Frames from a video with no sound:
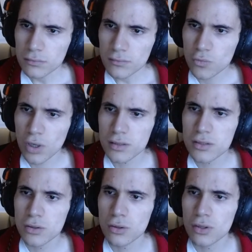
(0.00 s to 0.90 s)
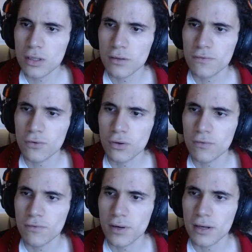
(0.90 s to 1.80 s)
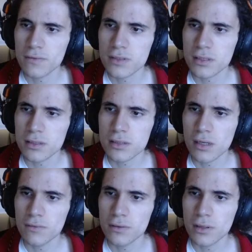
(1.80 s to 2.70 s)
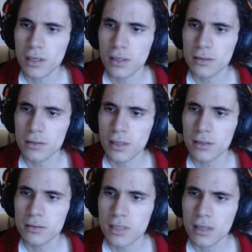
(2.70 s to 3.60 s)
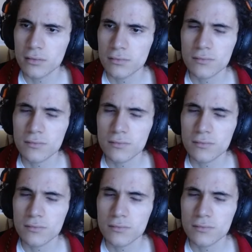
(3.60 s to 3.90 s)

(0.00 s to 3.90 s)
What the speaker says: 1, 2, 3, 4, 5, 6, 7, 8, 9, 10.